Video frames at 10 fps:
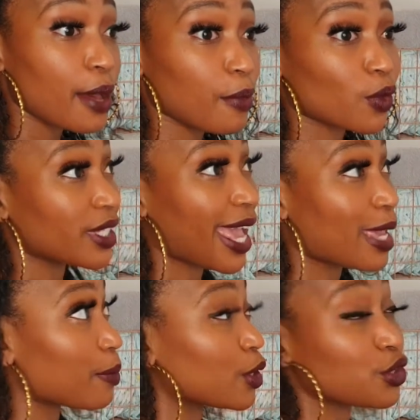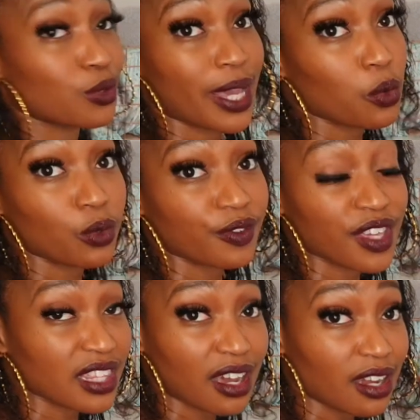on the cake, because you get all of the
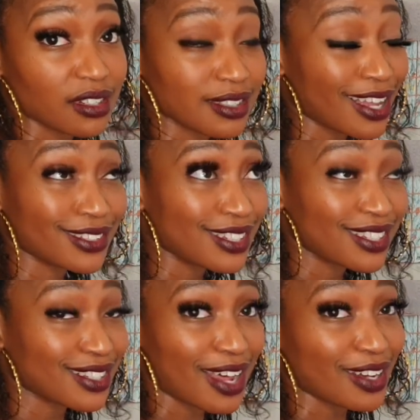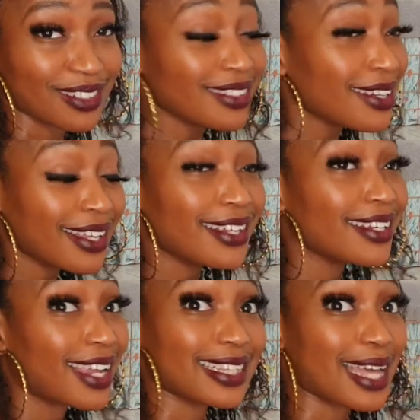other colours under the sun
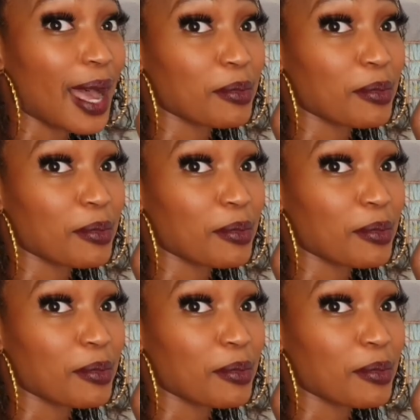like that.